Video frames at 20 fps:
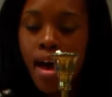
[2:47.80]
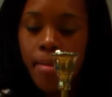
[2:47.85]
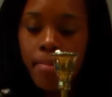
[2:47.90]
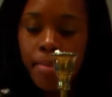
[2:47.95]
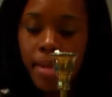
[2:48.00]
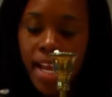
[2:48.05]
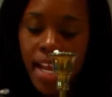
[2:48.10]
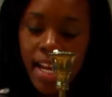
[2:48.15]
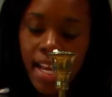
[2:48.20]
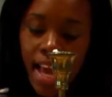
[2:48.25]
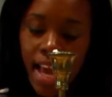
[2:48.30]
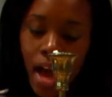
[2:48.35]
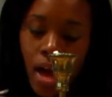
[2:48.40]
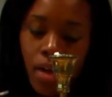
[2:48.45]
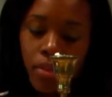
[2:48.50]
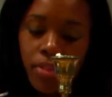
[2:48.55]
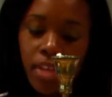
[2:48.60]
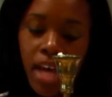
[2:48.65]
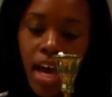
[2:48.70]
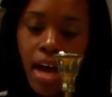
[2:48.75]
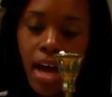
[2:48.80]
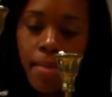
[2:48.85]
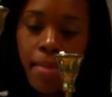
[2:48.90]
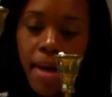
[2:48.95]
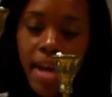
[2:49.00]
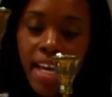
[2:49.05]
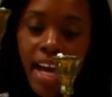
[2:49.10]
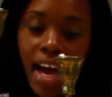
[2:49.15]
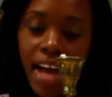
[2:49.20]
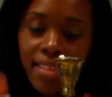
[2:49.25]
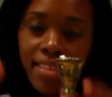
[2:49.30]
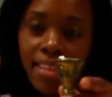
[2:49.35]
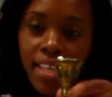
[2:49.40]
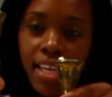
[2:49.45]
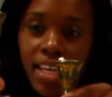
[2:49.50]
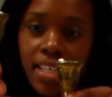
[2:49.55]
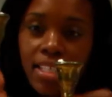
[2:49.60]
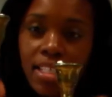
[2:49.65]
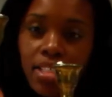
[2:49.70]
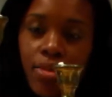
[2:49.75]
But anyhow, I got
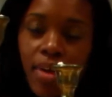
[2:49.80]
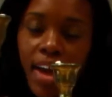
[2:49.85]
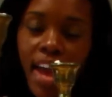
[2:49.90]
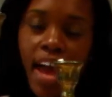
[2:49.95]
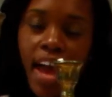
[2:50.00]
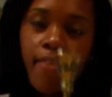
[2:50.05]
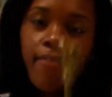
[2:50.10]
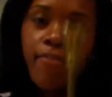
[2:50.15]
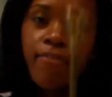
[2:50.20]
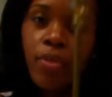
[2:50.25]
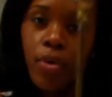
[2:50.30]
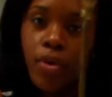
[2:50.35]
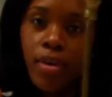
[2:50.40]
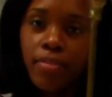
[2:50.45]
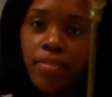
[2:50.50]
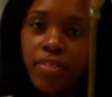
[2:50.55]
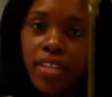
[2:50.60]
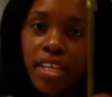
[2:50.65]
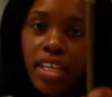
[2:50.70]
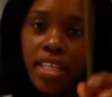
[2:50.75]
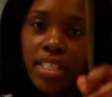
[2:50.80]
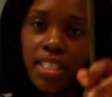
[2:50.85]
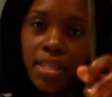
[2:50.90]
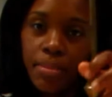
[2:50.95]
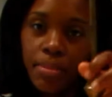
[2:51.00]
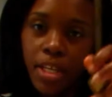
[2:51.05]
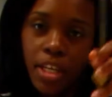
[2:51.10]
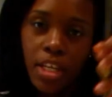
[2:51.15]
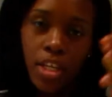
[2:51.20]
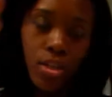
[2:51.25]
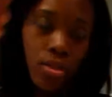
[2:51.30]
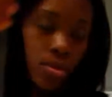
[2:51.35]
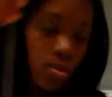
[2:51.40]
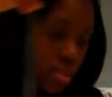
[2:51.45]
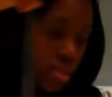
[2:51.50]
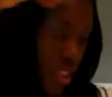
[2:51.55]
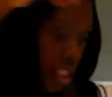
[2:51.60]
these, so I have 4 of these. I'm going to use